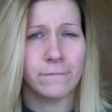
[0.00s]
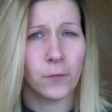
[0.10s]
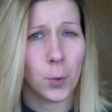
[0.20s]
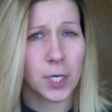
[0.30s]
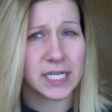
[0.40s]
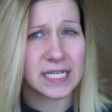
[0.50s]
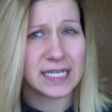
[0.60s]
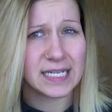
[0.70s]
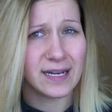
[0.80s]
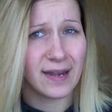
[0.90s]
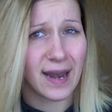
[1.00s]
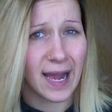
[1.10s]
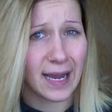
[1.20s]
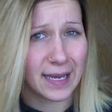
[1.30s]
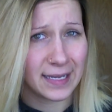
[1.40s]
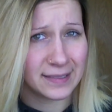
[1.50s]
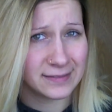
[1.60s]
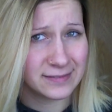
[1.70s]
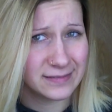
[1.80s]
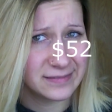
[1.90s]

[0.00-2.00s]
$49,